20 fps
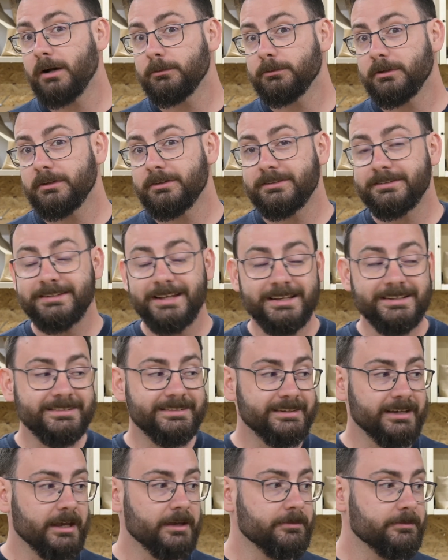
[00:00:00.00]
down, stay
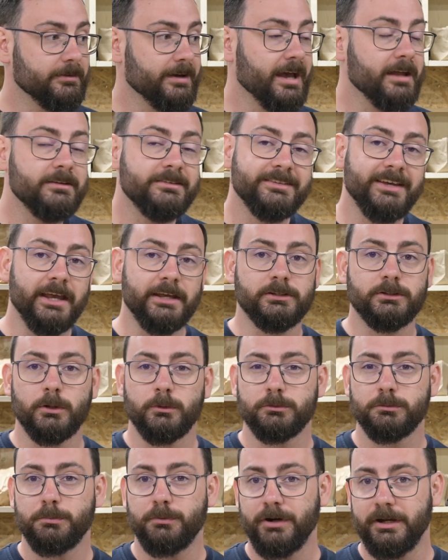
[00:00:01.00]
safe, and take those